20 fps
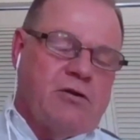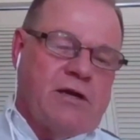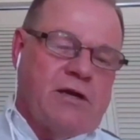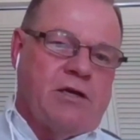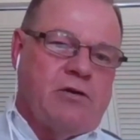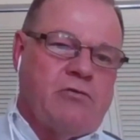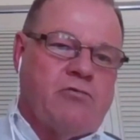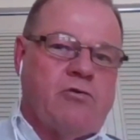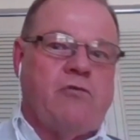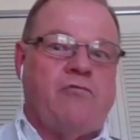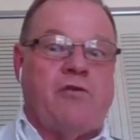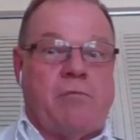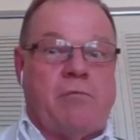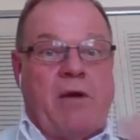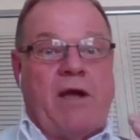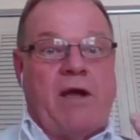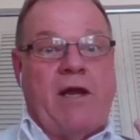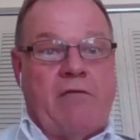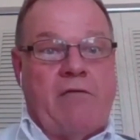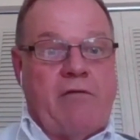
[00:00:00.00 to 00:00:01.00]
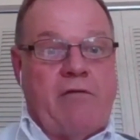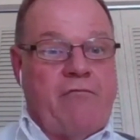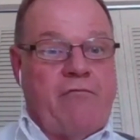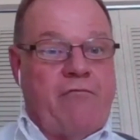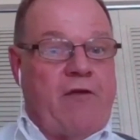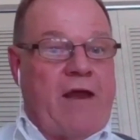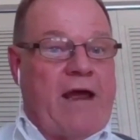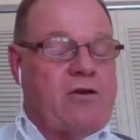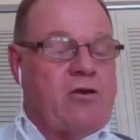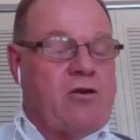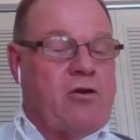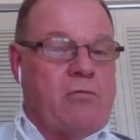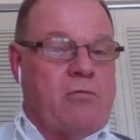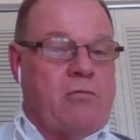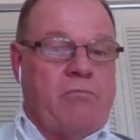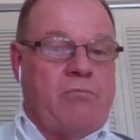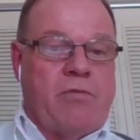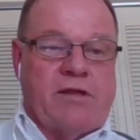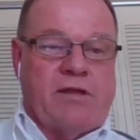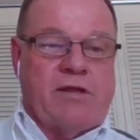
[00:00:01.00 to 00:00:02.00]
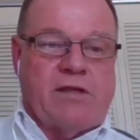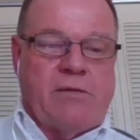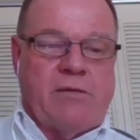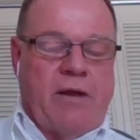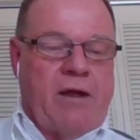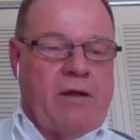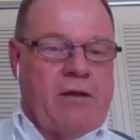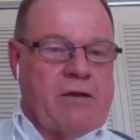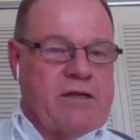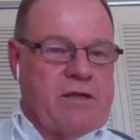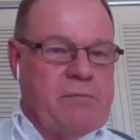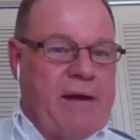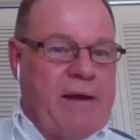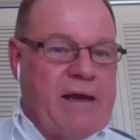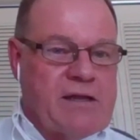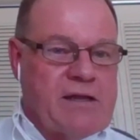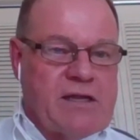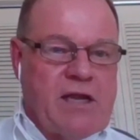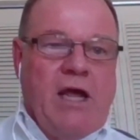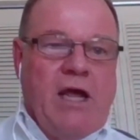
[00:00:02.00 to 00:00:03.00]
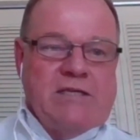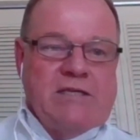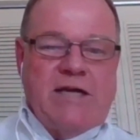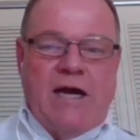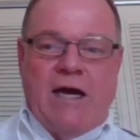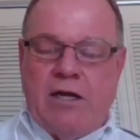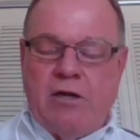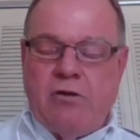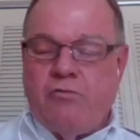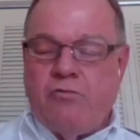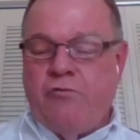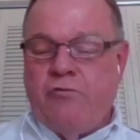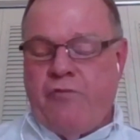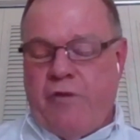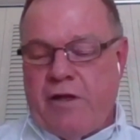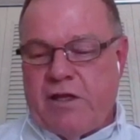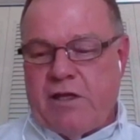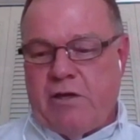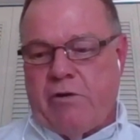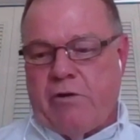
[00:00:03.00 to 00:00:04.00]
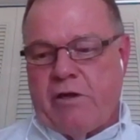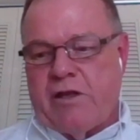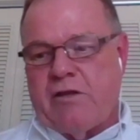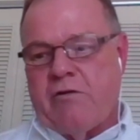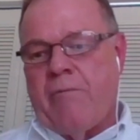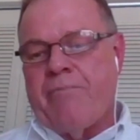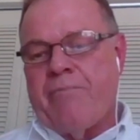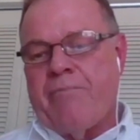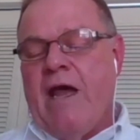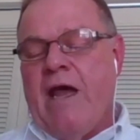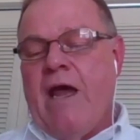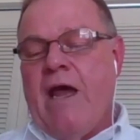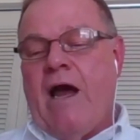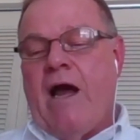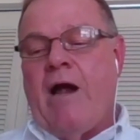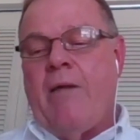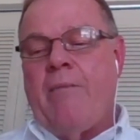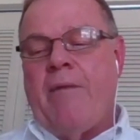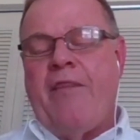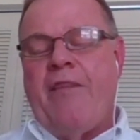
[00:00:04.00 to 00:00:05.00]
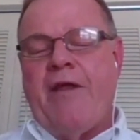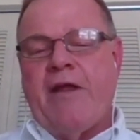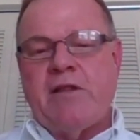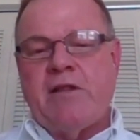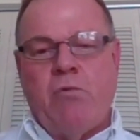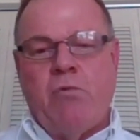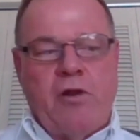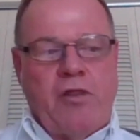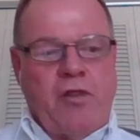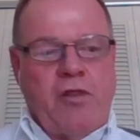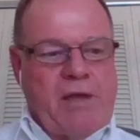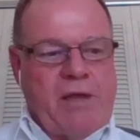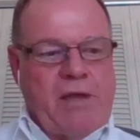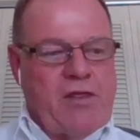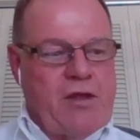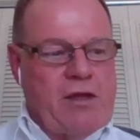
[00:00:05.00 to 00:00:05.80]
insulated roof. It might have a flat, cement tile roof, and so on and so on. And that's one of the